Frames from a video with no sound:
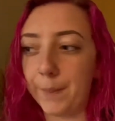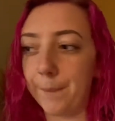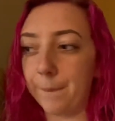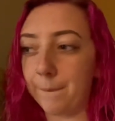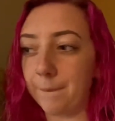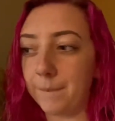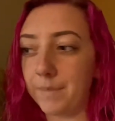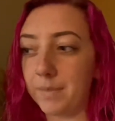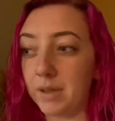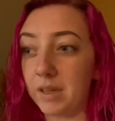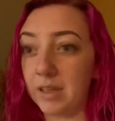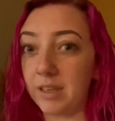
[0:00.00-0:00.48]

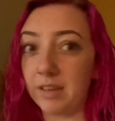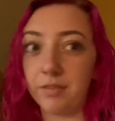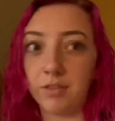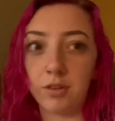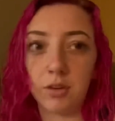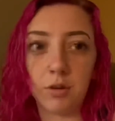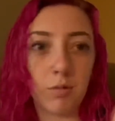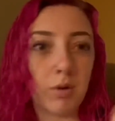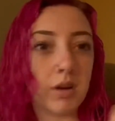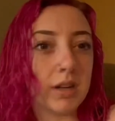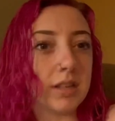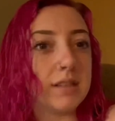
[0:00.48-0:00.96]
like if you
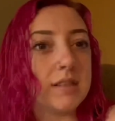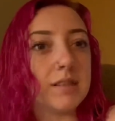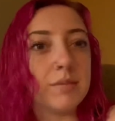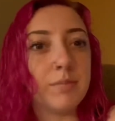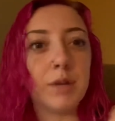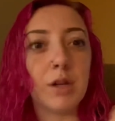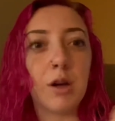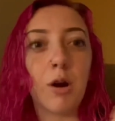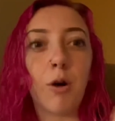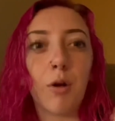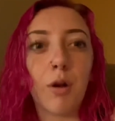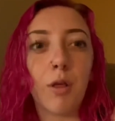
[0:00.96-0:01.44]
don't want to see me
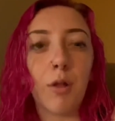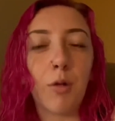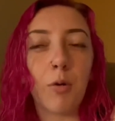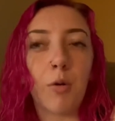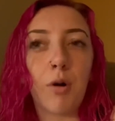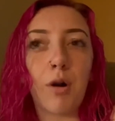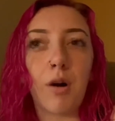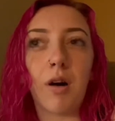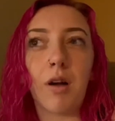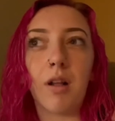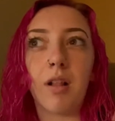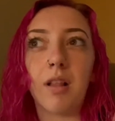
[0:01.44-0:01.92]
go into the
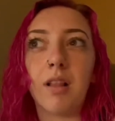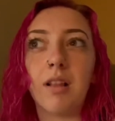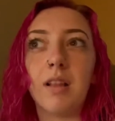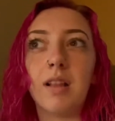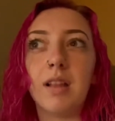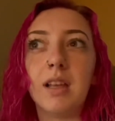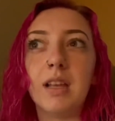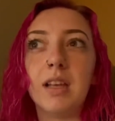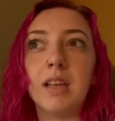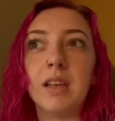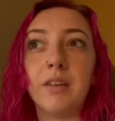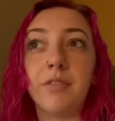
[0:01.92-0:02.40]
wall,
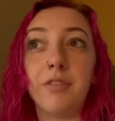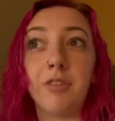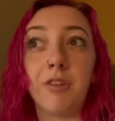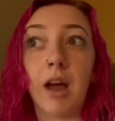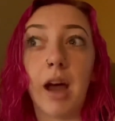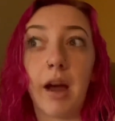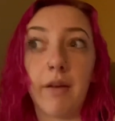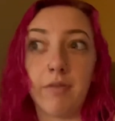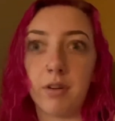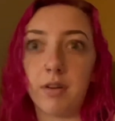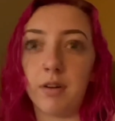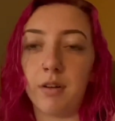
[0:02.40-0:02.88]
if you
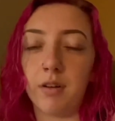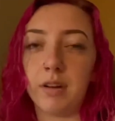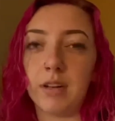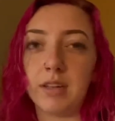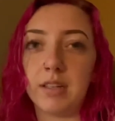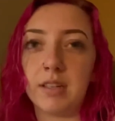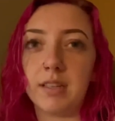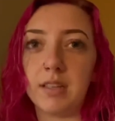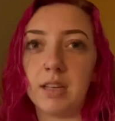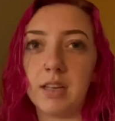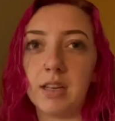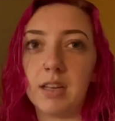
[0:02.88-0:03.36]
haven't already
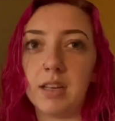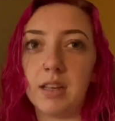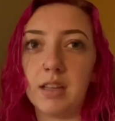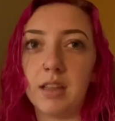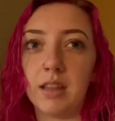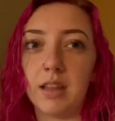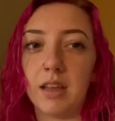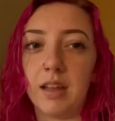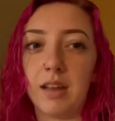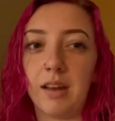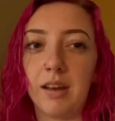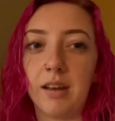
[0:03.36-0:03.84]
seen it,
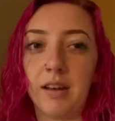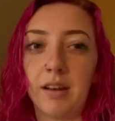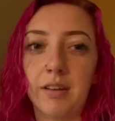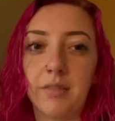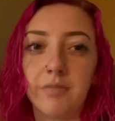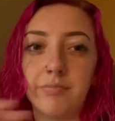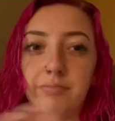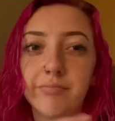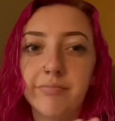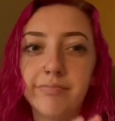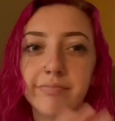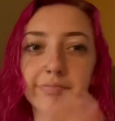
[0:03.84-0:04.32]
then
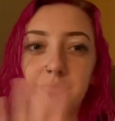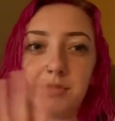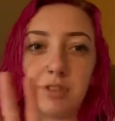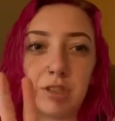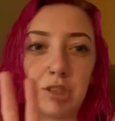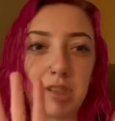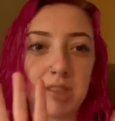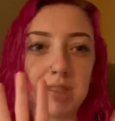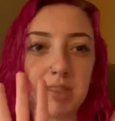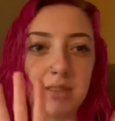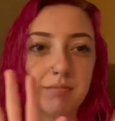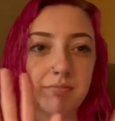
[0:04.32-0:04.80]

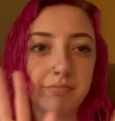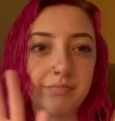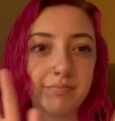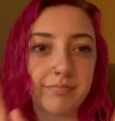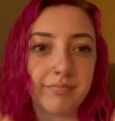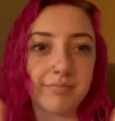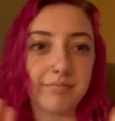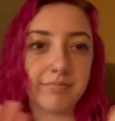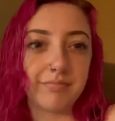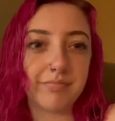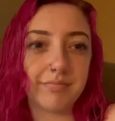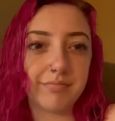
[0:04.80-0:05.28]
just
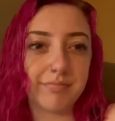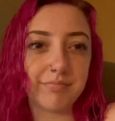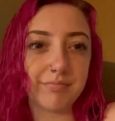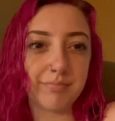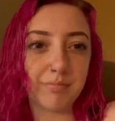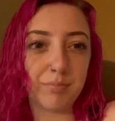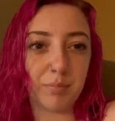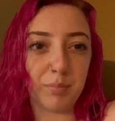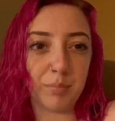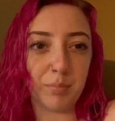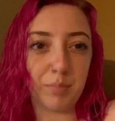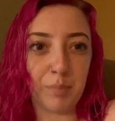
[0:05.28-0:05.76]

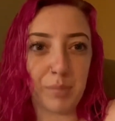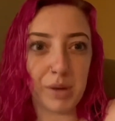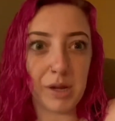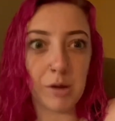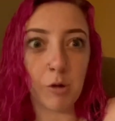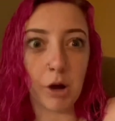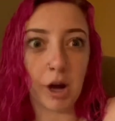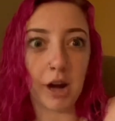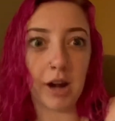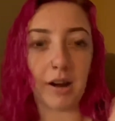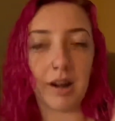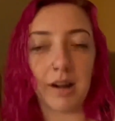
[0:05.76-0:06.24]

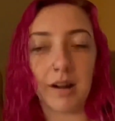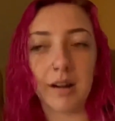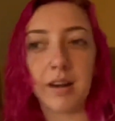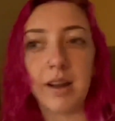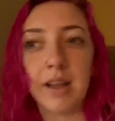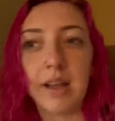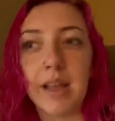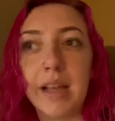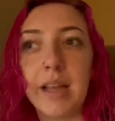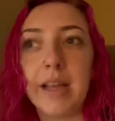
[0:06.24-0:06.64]
beware.